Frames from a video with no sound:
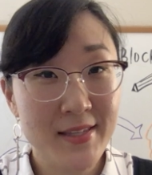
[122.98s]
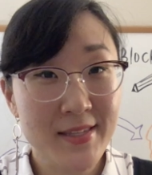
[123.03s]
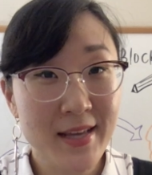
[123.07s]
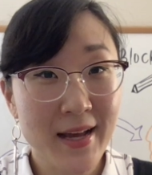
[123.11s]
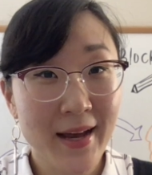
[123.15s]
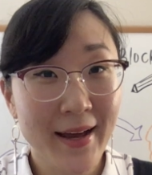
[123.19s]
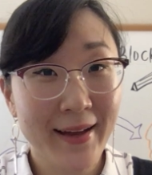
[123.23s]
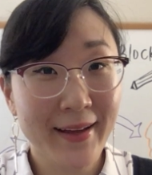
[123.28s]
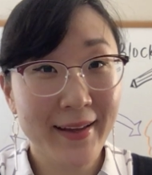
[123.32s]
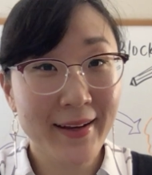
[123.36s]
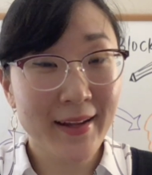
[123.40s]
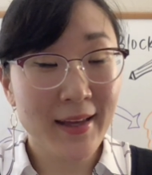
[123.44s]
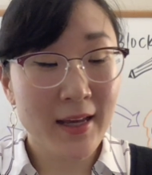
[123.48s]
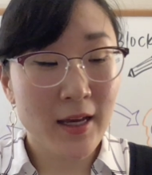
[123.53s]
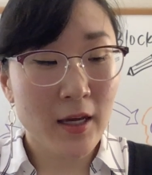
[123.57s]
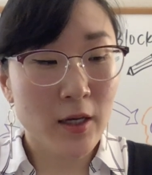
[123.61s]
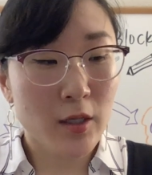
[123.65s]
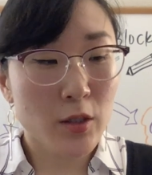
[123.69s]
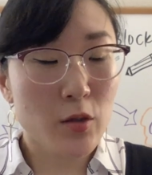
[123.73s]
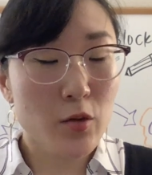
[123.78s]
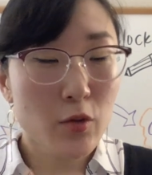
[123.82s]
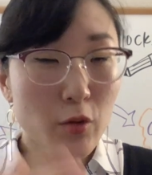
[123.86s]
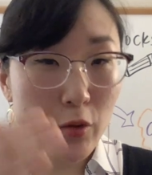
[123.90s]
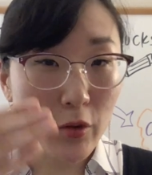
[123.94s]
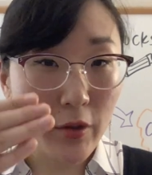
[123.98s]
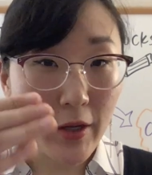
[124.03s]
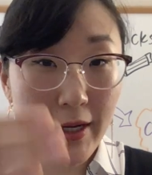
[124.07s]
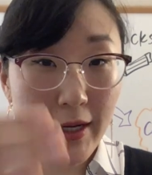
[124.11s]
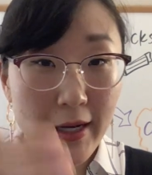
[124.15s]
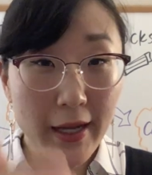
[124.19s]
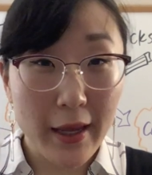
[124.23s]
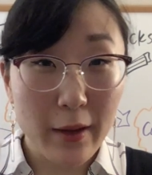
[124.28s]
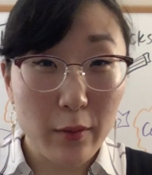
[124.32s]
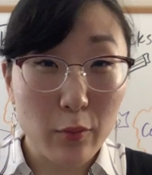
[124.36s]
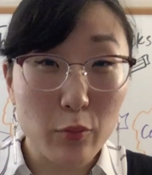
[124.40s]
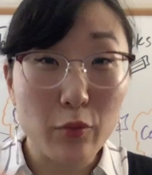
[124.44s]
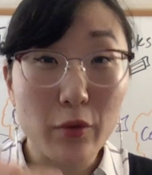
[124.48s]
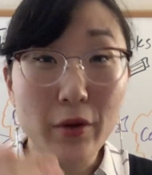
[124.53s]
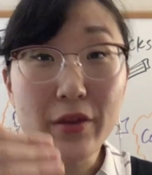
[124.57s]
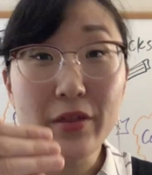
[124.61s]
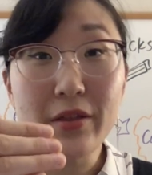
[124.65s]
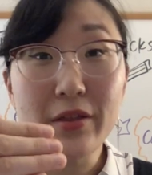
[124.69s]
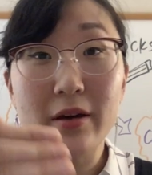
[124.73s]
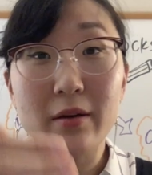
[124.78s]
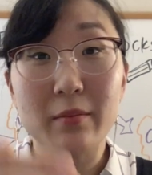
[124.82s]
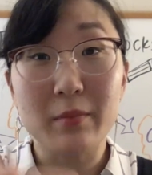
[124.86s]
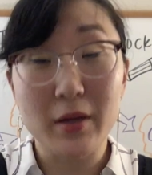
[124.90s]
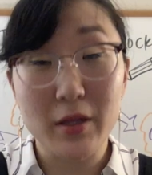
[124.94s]
that? You create a
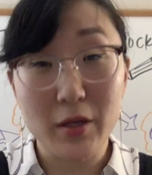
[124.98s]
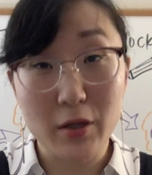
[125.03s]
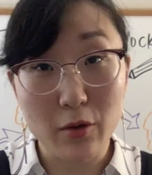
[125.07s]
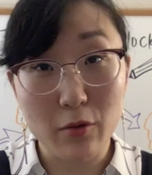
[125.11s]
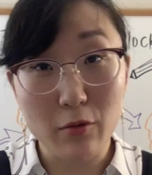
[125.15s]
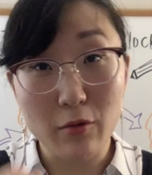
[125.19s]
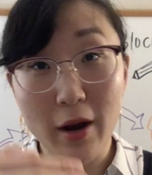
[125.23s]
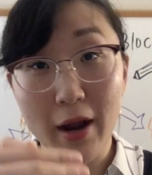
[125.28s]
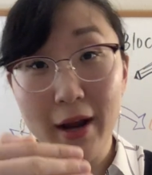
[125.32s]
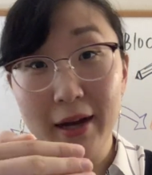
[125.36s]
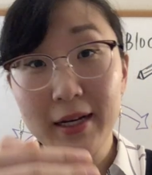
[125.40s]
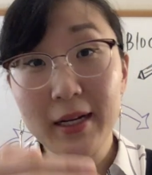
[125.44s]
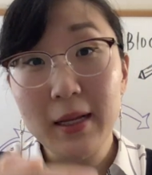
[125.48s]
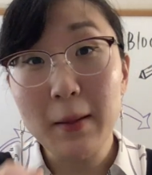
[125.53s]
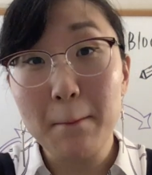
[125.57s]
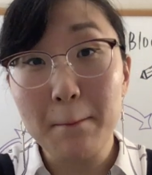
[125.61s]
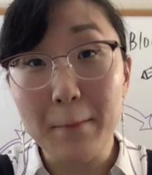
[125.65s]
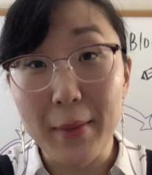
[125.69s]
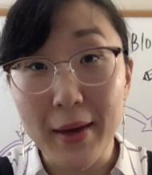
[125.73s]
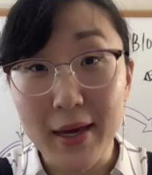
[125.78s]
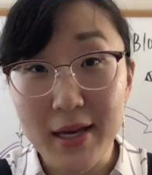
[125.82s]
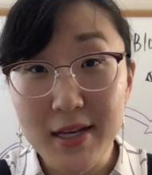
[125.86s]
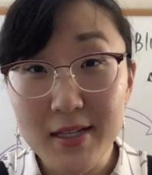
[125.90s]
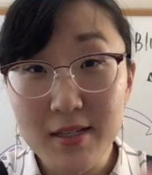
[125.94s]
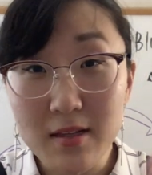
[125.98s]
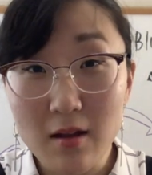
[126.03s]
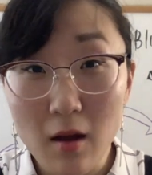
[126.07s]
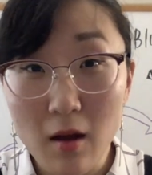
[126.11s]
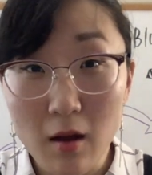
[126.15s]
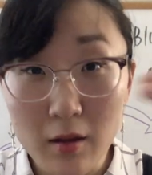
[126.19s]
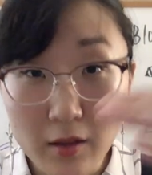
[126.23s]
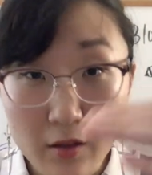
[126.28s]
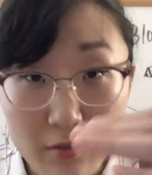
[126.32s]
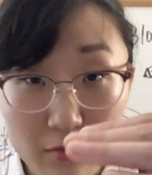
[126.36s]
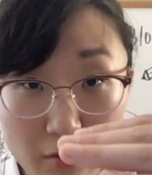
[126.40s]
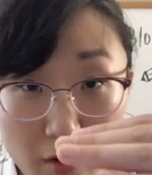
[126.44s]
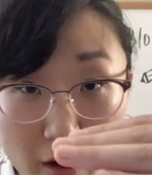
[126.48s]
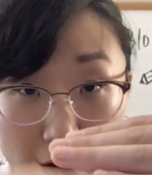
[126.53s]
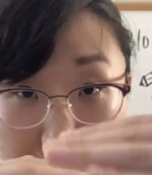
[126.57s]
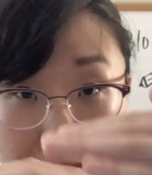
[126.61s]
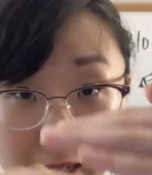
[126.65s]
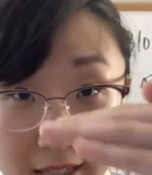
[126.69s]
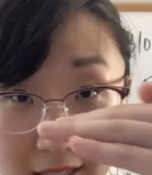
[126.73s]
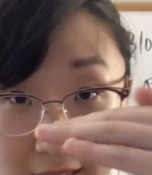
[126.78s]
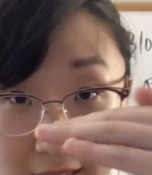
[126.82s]
rhythm in your writing based on the variety of